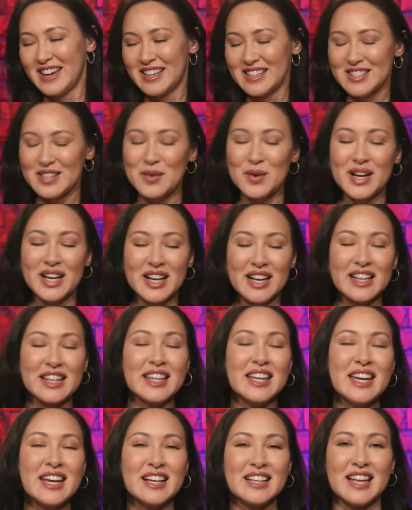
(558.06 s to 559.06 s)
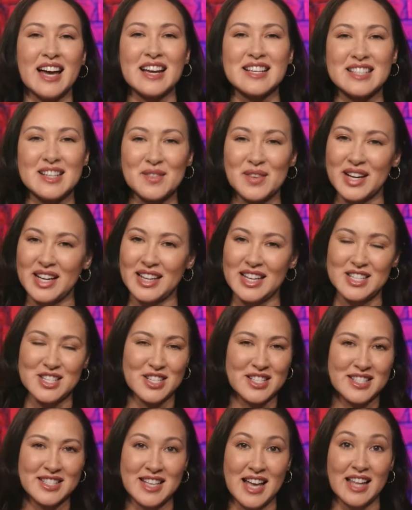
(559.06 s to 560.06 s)
So we're going to legalize it. We're going to let
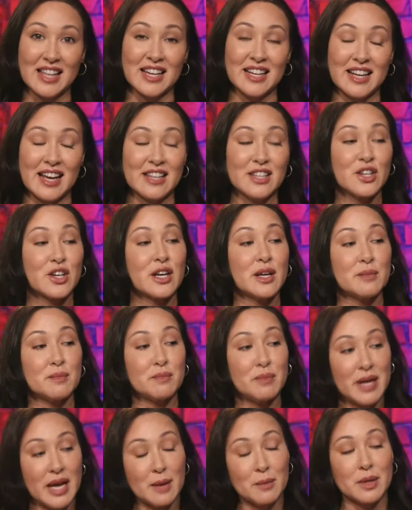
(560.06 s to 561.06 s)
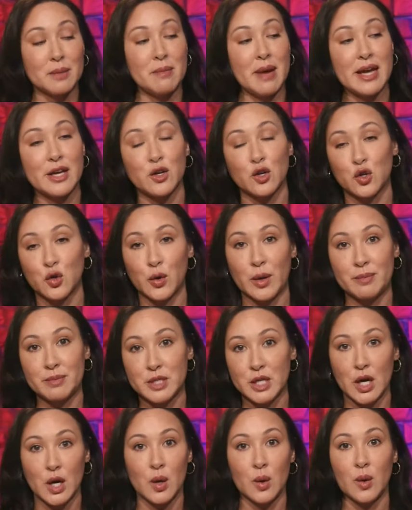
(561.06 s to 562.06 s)
you sell it. And you're going to be able to make your
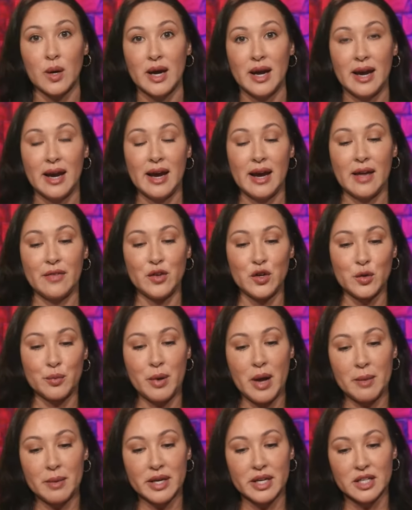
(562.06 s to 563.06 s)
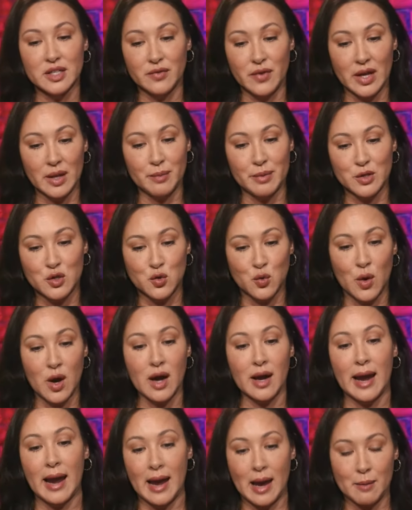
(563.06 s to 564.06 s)
crypto. And then you're probably going to develop a
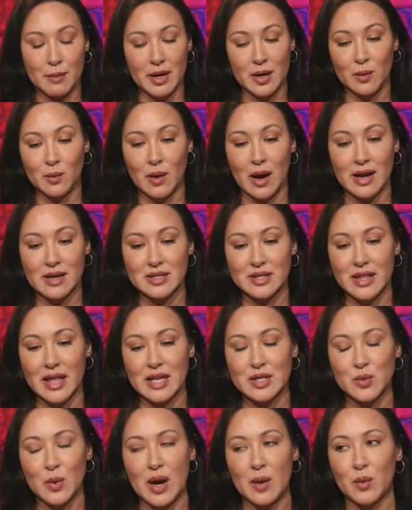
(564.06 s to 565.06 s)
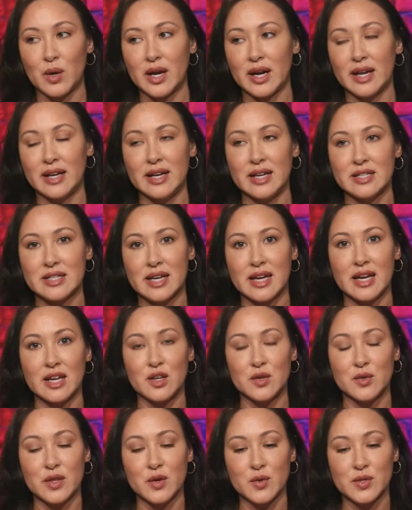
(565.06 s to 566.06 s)
drug habit, right? So that's why we're going to need to get
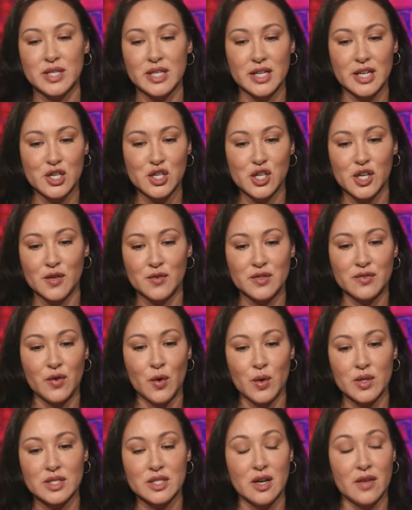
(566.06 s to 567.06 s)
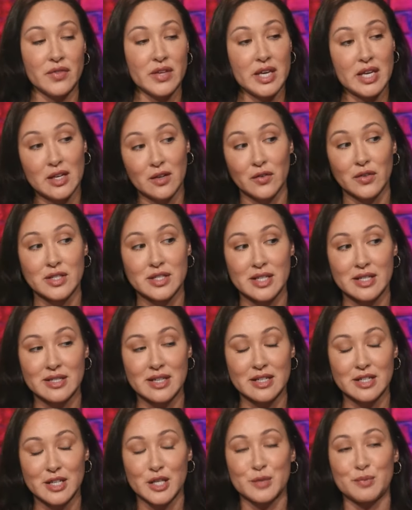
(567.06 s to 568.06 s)
you those initiatives focused on the illnesses
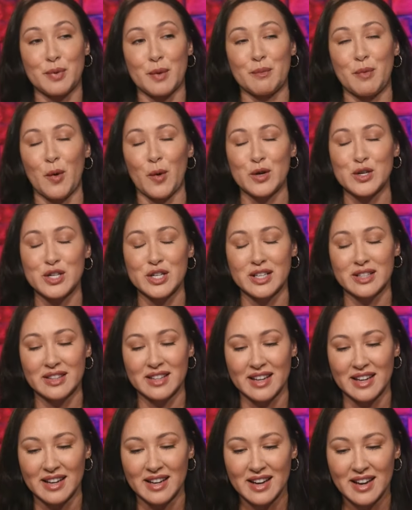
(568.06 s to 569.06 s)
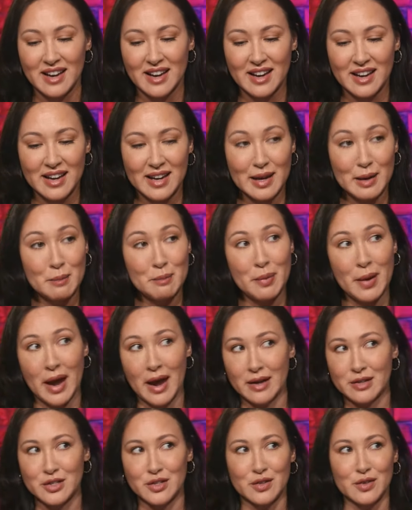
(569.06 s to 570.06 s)
that disproportionately
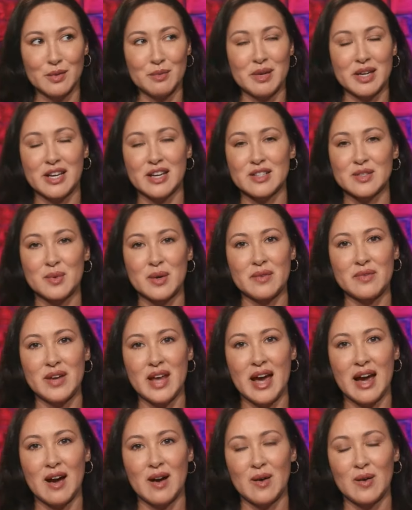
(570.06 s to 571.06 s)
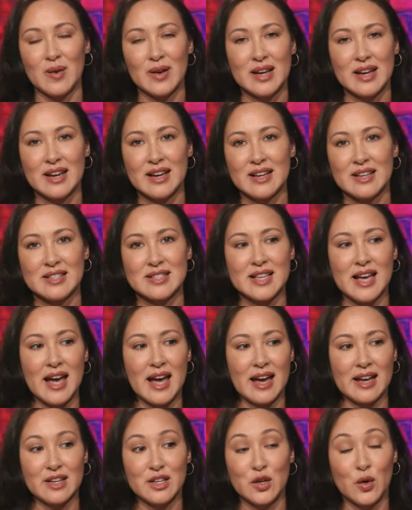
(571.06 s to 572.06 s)
impact you, because we've now
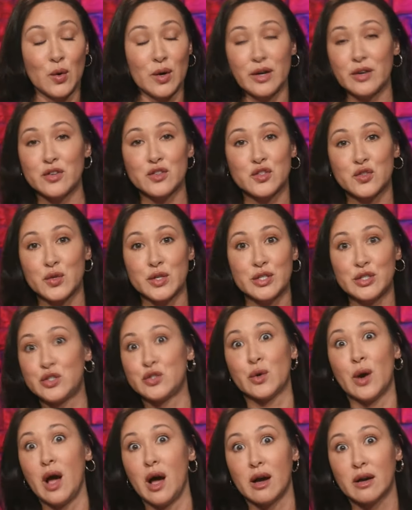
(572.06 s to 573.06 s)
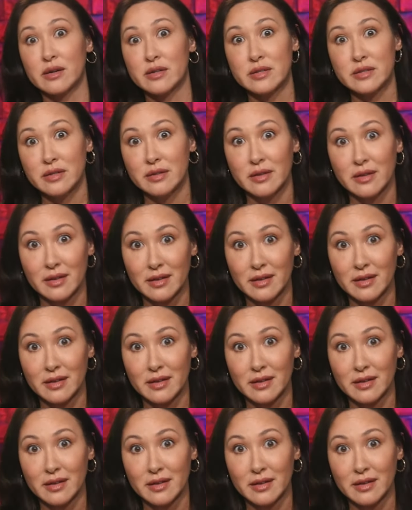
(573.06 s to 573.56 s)
said your industry's drugs.